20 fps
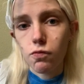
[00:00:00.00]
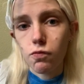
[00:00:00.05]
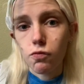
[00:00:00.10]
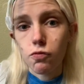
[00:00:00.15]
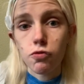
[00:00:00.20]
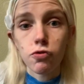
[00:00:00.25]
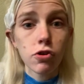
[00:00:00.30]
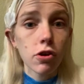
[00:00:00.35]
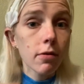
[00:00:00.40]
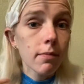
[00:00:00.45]

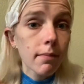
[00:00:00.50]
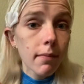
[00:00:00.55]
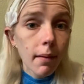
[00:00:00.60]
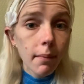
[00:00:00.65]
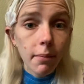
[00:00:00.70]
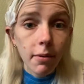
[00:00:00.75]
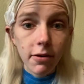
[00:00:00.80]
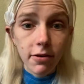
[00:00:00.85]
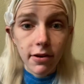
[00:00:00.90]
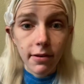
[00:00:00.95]
gym
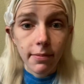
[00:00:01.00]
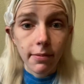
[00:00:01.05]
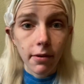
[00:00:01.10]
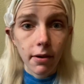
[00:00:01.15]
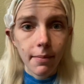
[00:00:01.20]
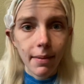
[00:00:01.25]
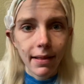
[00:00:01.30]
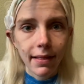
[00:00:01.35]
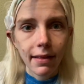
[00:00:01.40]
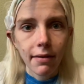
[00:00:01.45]
memberships are a
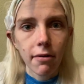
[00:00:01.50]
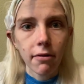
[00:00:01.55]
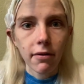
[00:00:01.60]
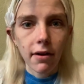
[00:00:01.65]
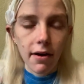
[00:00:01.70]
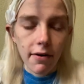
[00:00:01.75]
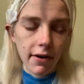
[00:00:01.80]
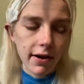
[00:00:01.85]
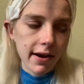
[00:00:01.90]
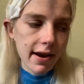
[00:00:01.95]
big thing. Well, not
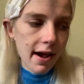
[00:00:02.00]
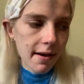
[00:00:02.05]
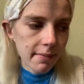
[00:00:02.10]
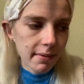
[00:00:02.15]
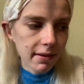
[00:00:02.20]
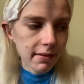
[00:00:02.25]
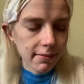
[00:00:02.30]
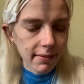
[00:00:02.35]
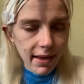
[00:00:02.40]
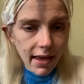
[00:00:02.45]
right now
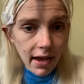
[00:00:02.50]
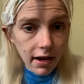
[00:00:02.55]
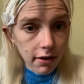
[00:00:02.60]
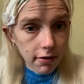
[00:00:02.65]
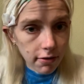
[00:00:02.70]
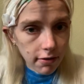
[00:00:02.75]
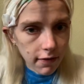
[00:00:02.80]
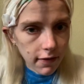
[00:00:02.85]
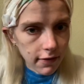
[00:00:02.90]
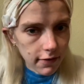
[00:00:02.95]
because we can't
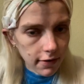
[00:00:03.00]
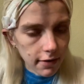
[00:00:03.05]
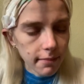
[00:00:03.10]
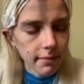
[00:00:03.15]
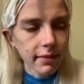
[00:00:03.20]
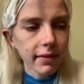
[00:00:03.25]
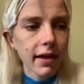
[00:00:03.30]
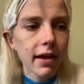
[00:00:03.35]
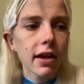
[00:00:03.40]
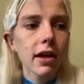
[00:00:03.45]
go to the gym, but
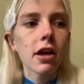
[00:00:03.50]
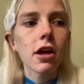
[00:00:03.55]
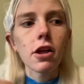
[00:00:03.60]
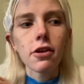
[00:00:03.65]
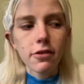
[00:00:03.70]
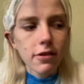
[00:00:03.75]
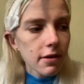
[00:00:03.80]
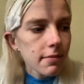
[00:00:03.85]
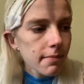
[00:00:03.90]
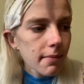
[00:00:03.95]
like
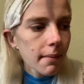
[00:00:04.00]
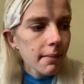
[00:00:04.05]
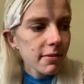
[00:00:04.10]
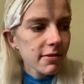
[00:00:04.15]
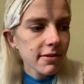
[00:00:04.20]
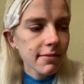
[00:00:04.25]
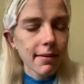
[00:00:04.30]
gym memberships.